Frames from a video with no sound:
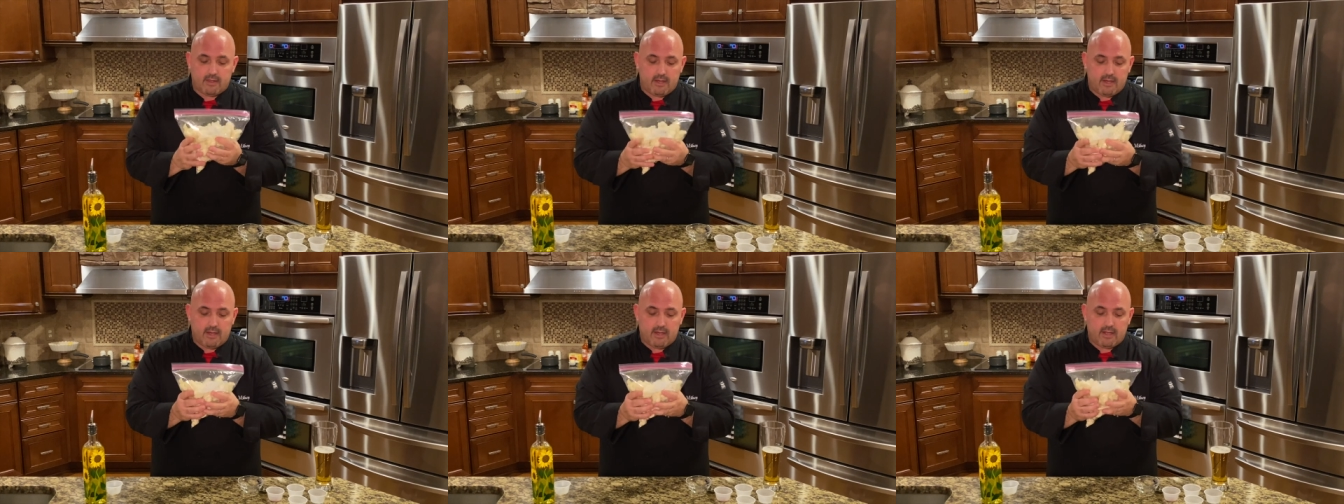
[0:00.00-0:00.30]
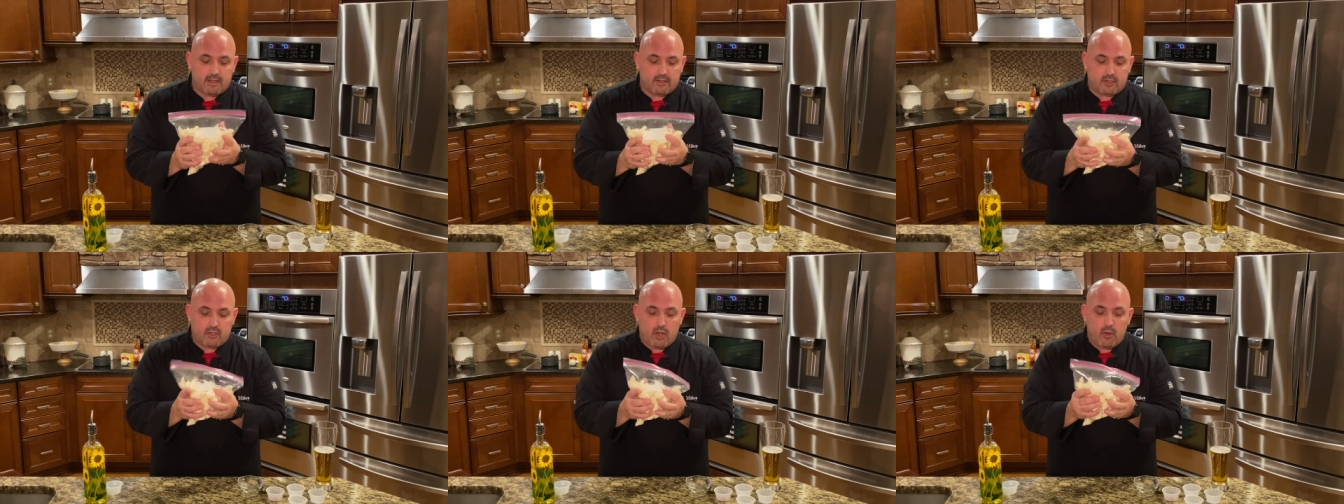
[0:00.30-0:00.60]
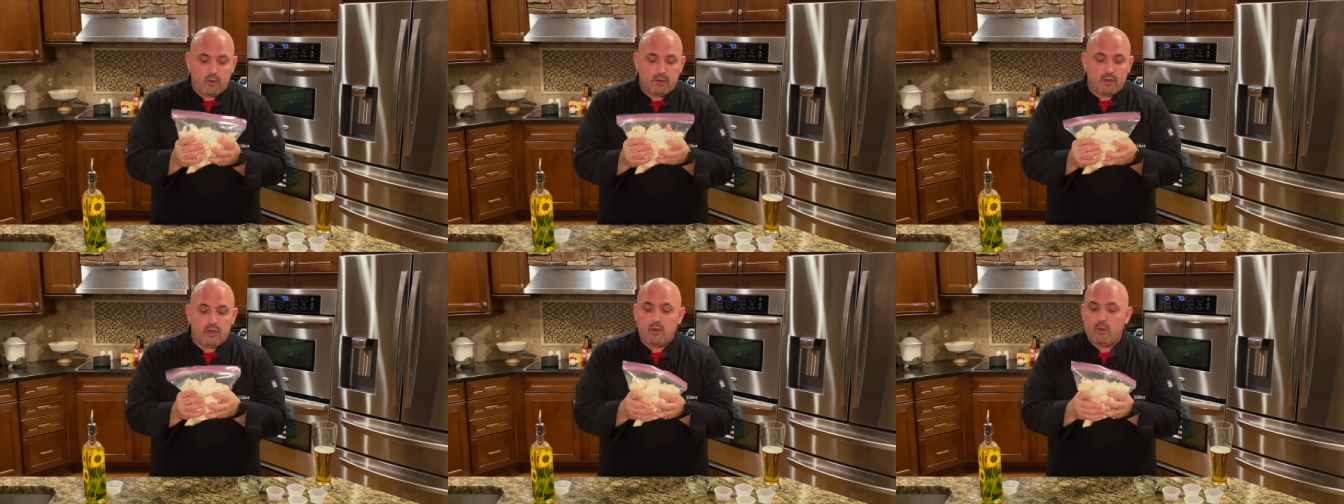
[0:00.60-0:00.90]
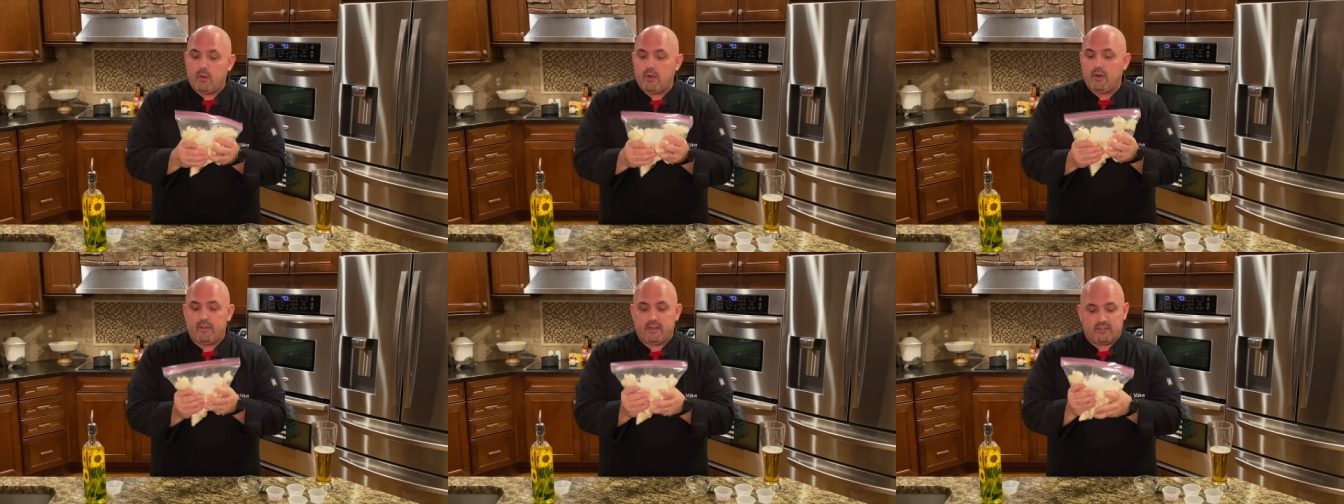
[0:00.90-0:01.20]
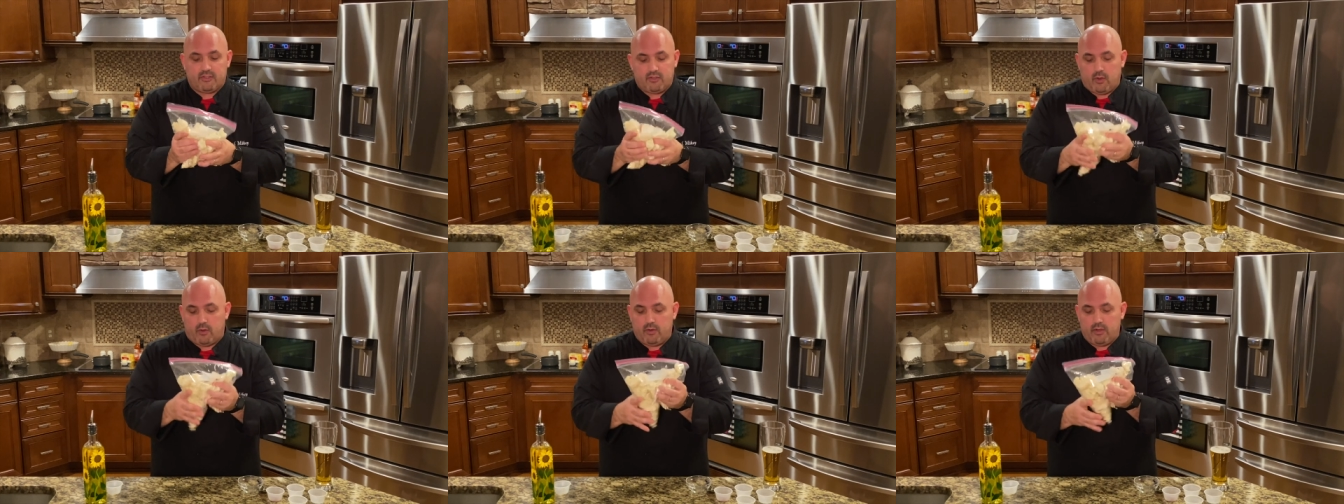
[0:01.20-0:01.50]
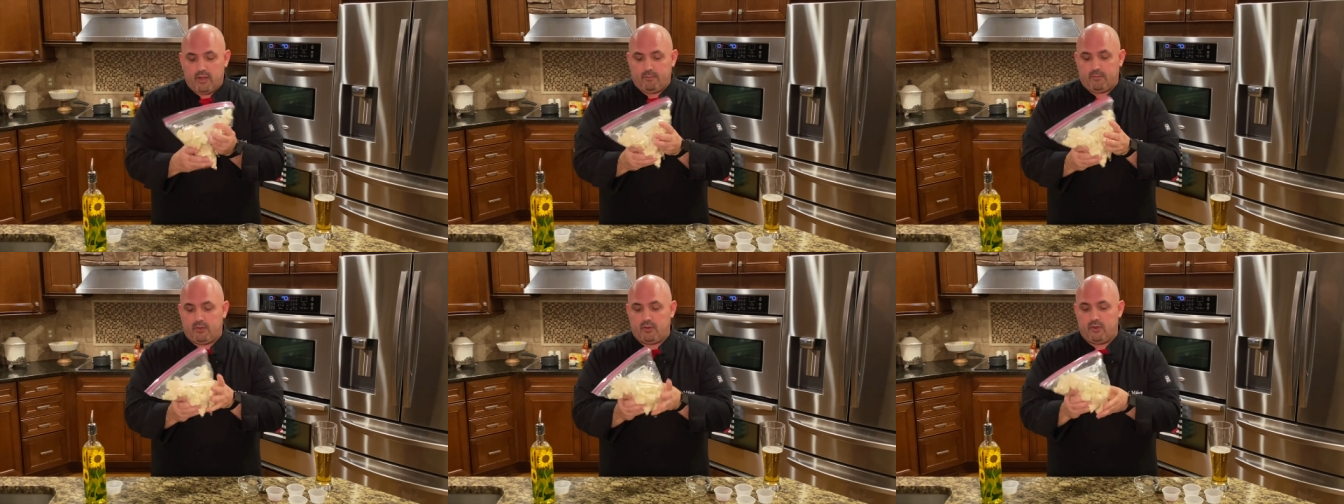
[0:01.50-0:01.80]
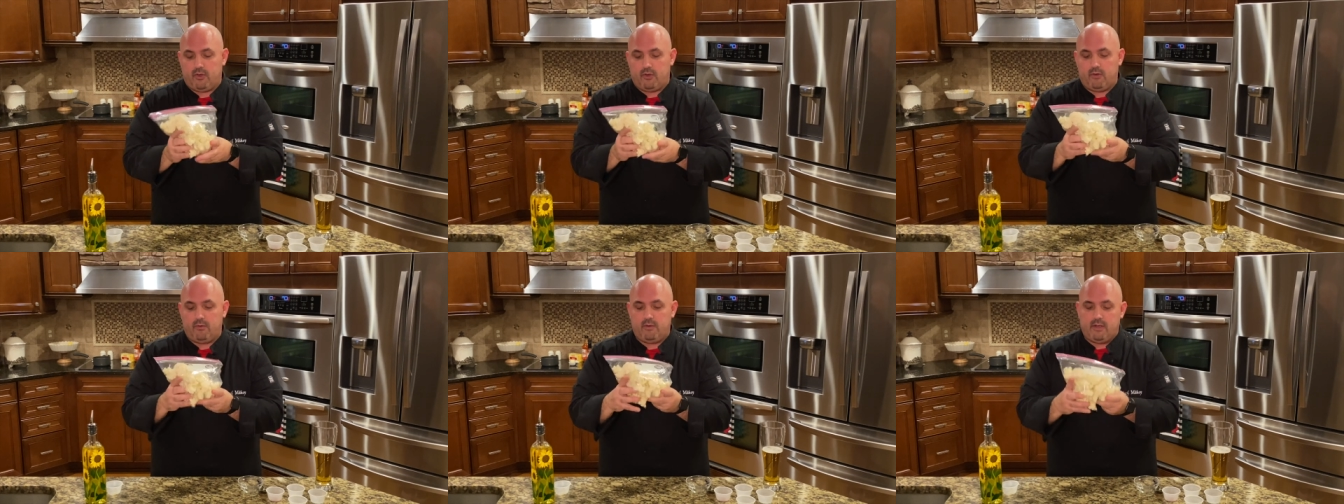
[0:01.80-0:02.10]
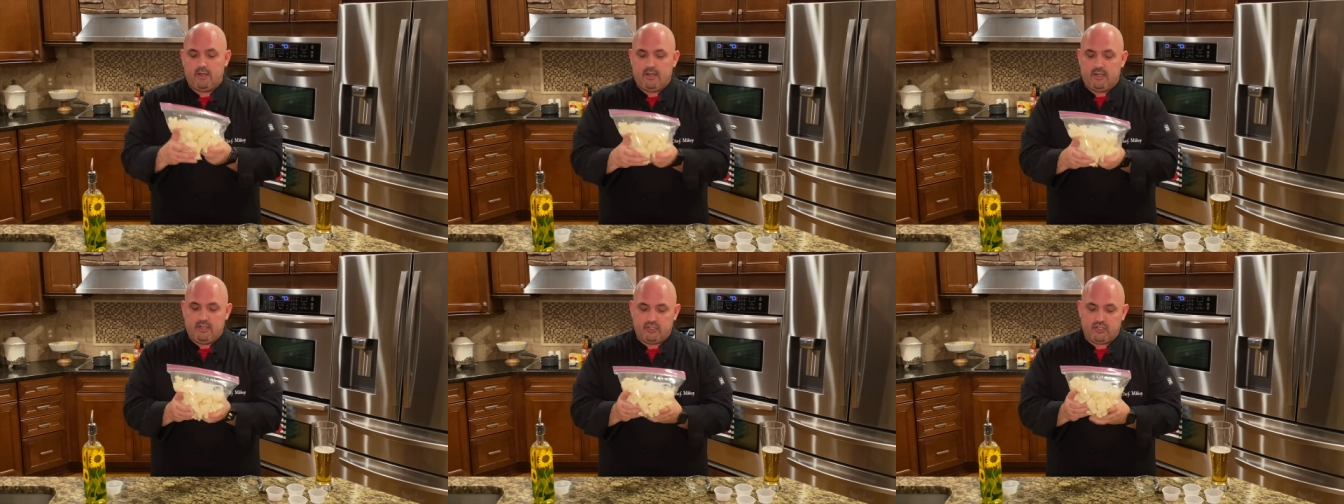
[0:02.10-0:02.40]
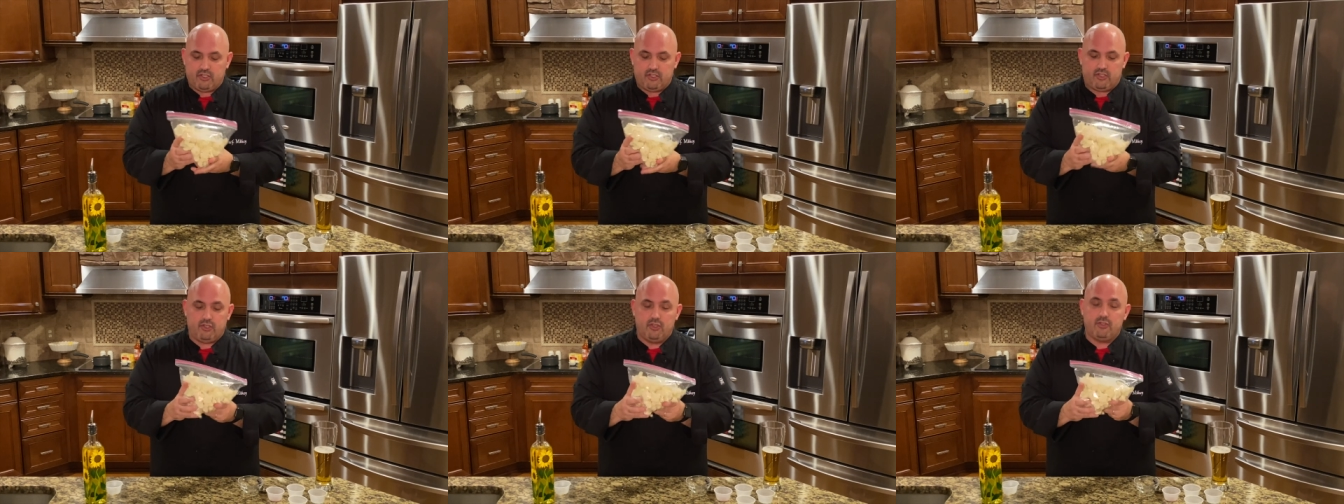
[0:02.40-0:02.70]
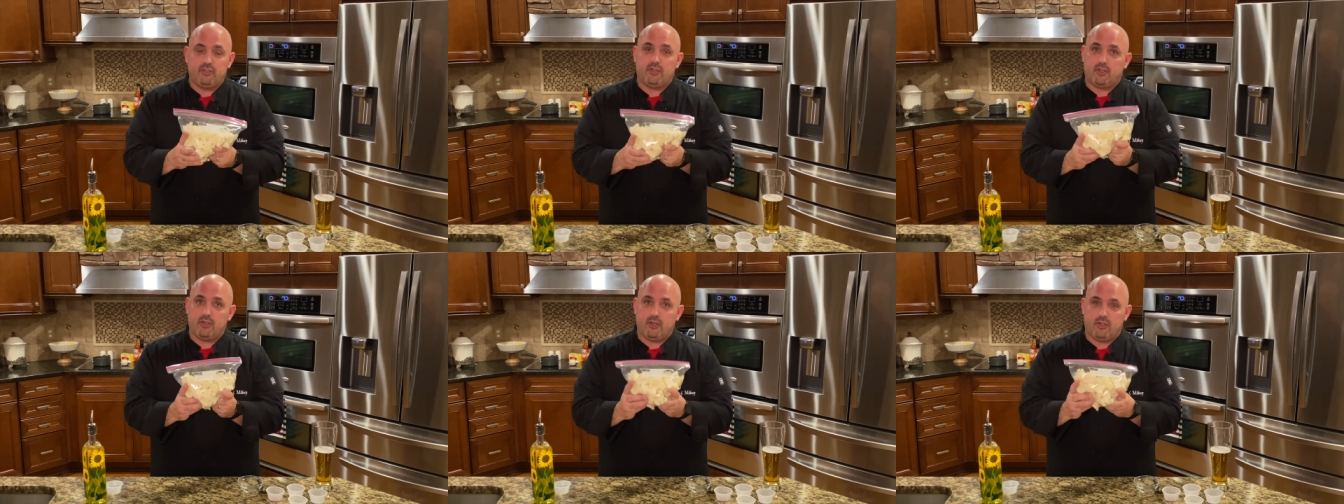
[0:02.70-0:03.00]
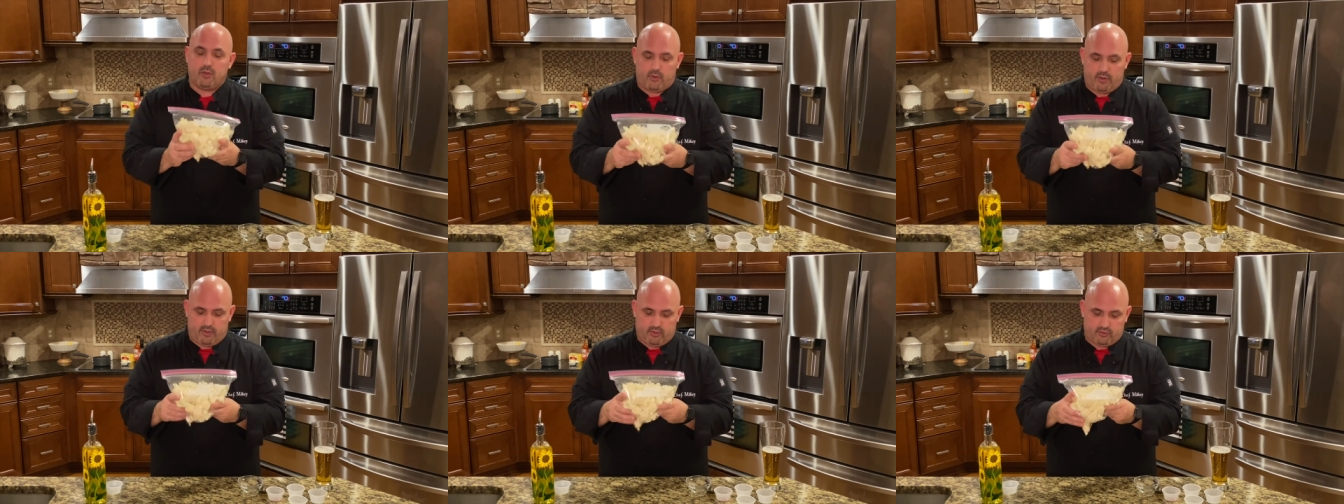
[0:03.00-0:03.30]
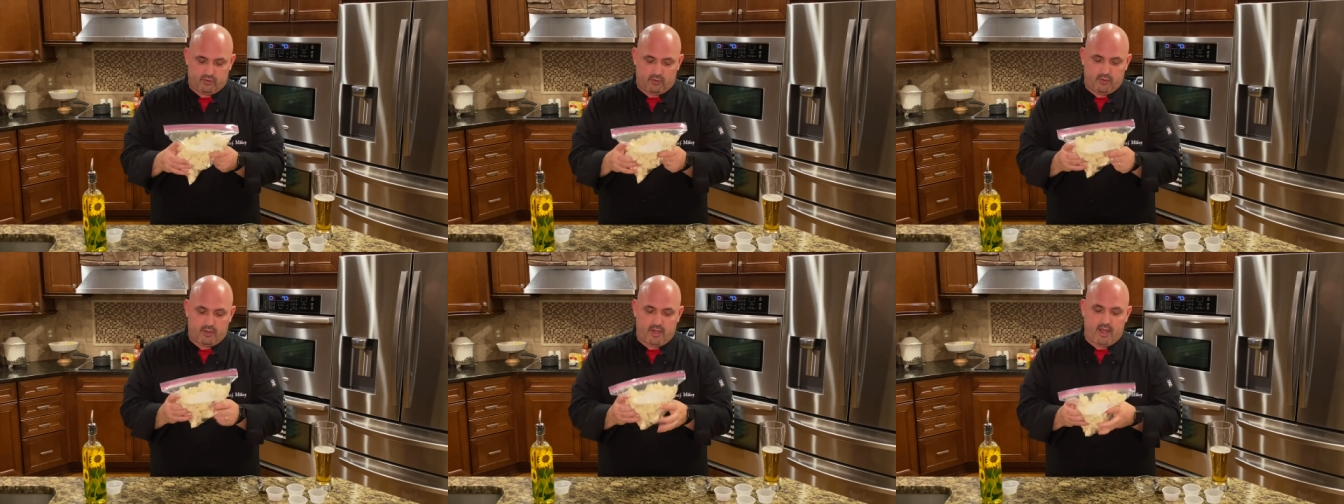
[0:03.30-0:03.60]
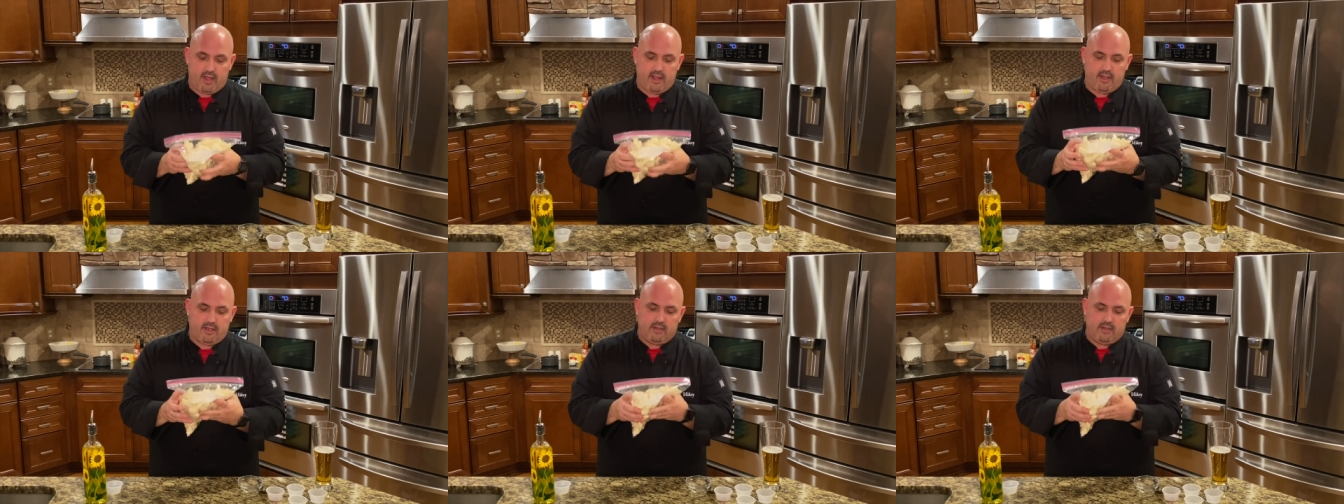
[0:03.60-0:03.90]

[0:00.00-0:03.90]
uh, coconut oil, that's totally up to you. Just use the good oils, okay?